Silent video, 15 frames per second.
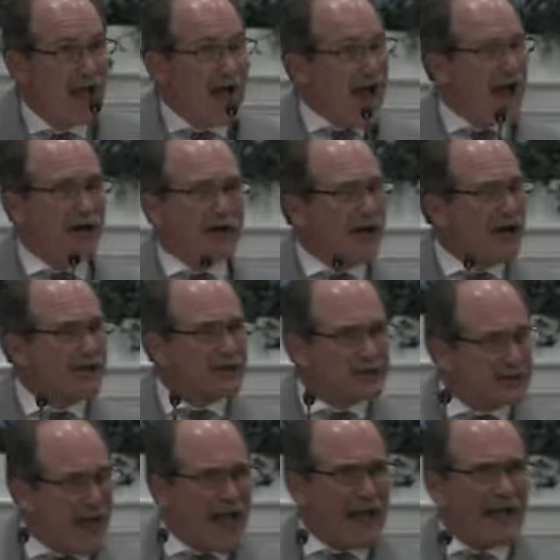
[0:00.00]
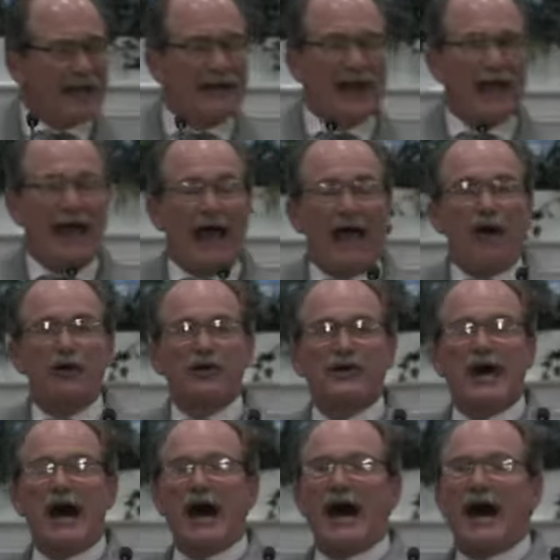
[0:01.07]
I don't understand how
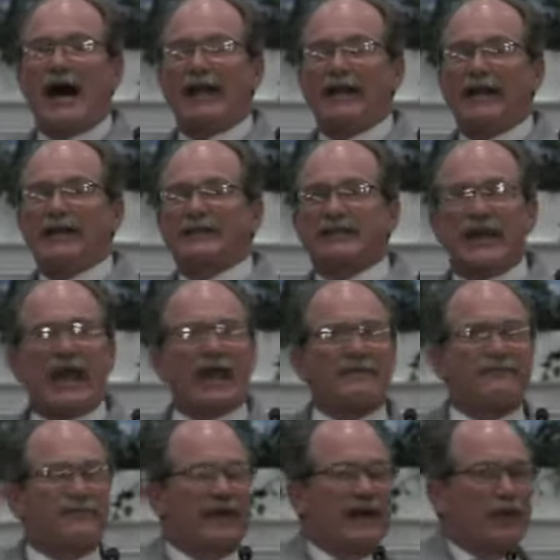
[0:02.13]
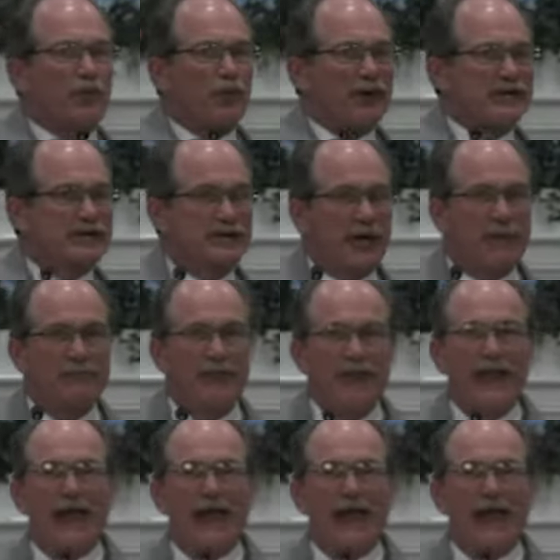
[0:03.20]
God, in His infinite wisdom,